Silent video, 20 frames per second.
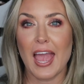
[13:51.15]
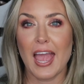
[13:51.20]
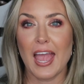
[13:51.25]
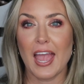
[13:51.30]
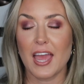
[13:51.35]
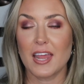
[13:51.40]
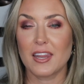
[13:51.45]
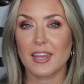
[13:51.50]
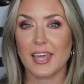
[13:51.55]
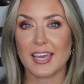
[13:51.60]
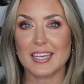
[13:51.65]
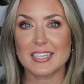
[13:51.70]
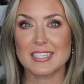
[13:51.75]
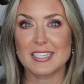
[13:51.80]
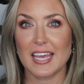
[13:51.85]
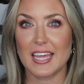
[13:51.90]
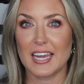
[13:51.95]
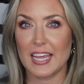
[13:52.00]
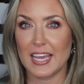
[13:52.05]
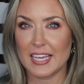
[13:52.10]
and like I
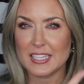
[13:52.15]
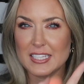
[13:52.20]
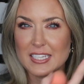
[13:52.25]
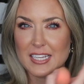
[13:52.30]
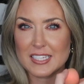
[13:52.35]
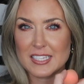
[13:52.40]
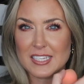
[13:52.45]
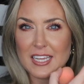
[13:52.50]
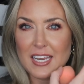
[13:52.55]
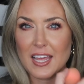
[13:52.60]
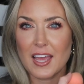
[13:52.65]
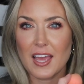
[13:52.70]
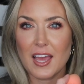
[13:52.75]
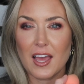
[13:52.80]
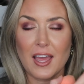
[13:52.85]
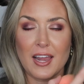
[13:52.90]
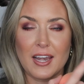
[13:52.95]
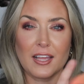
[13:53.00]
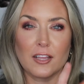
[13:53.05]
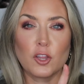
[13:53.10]
said, it doesn't
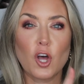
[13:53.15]
any